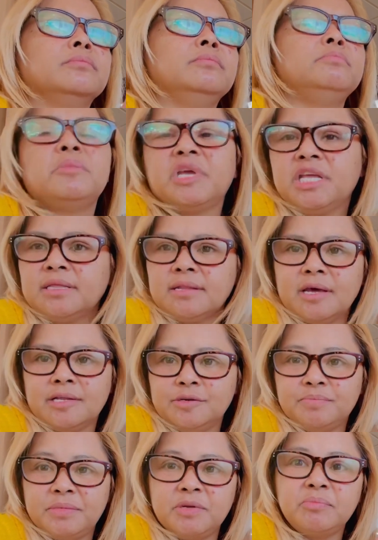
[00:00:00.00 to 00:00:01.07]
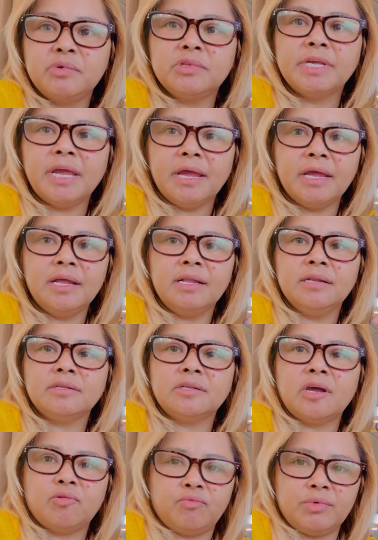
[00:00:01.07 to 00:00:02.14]
meet other people yet,
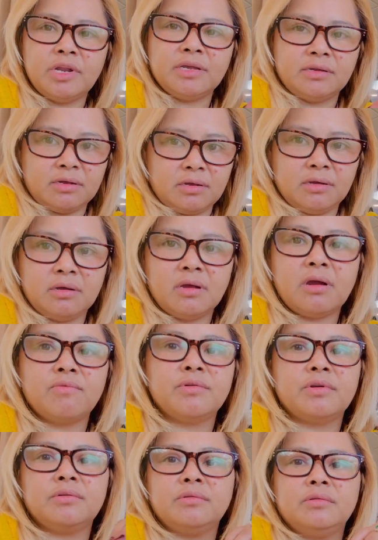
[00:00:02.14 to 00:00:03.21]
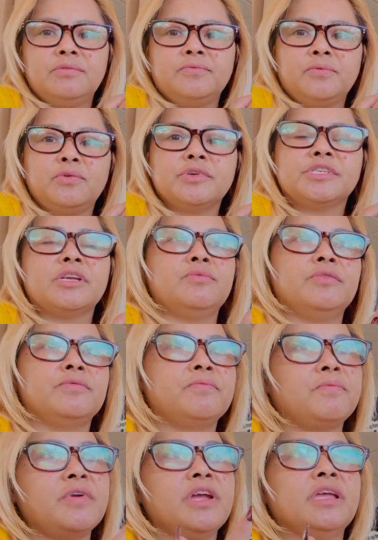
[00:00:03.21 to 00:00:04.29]
like of course our
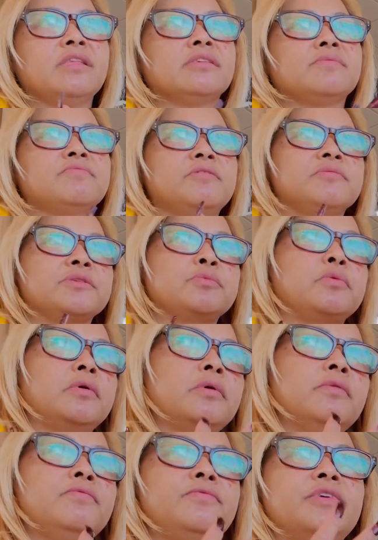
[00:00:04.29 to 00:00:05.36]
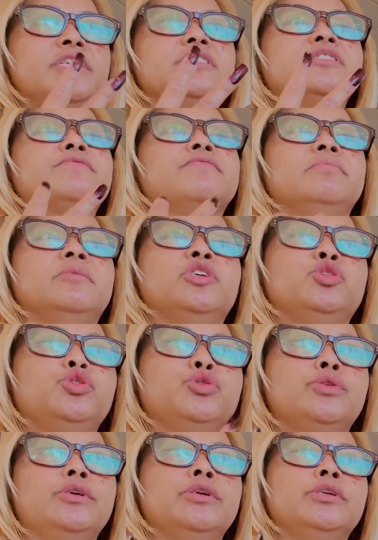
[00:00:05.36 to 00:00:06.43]
friends from the
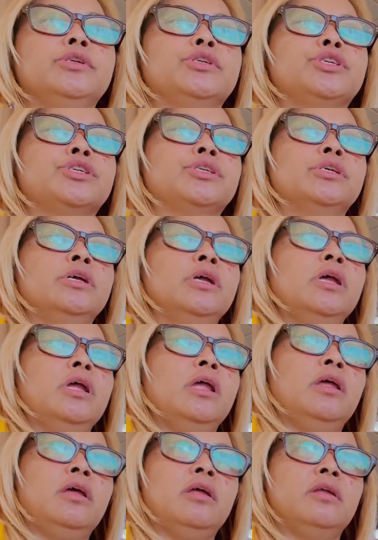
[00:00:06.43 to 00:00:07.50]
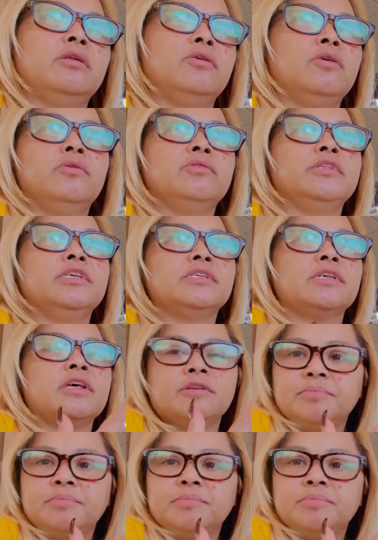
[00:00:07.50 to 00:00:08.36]
church and all these other